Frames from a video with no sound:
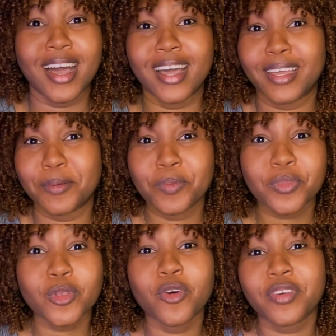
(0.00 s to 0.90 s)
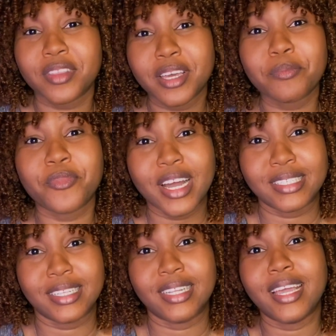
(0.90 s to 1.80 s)
I overthink
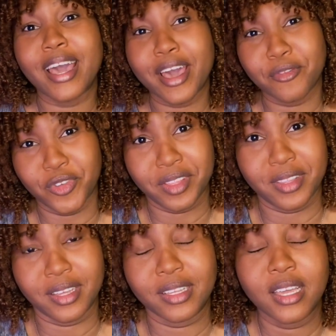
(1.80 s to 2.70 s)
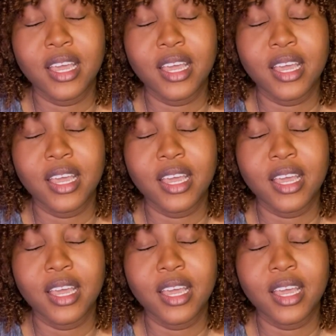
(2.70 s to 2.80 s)
practically everything.